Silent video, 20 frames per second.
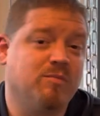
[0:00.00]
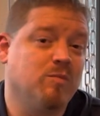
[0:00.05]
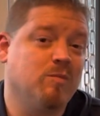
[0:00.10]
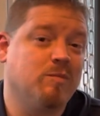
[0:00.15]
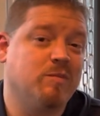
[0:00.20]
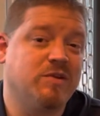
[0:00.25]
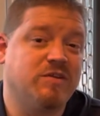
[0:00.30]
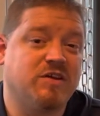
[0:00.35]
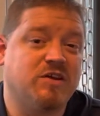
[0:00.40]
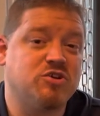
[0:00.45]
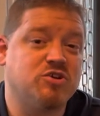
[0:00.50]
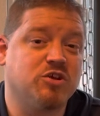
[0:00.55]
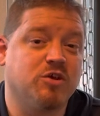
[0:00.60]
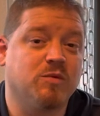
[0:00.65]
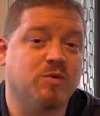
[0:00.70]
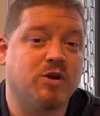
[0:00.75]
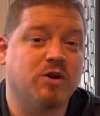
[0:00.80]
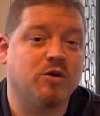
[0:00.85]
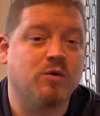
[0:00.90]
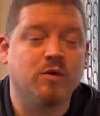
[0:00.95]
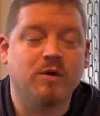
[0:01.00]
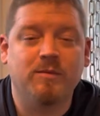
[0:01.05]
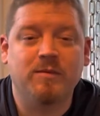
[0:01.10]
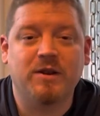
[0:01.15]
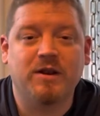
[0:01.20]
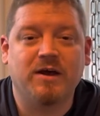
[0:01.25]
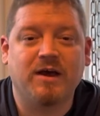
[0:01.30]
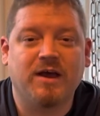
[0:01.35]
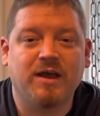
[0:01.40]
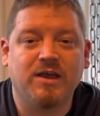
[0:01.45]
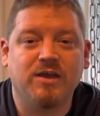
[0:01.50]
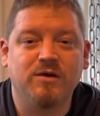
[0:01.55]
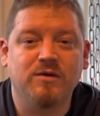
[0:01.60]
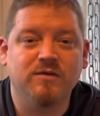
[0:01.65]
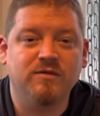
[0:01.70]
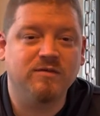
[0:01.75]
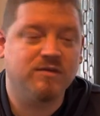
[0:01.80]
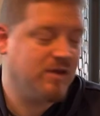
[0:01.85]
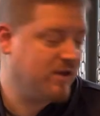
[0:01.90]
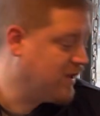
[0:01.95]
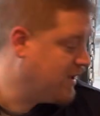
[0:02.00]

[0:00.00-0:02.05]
potentially what equipment I use.